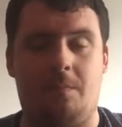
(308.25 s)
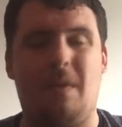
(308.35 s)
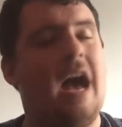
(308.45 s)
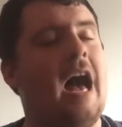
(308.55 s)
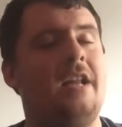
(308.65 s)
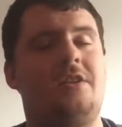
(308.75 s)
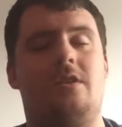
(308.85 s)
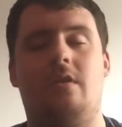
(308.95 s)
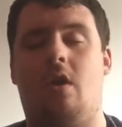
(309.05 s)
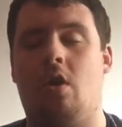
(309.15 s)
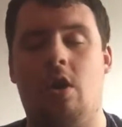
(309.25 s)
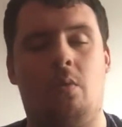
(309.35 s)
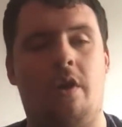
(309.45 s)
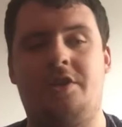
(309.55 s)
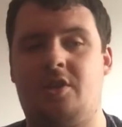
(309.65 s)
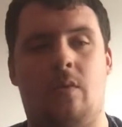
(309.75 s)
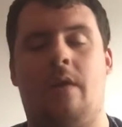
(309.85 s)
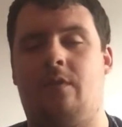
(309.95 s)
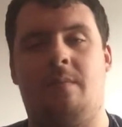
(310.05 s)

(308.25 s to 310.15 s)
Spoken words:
up at all whatsoever.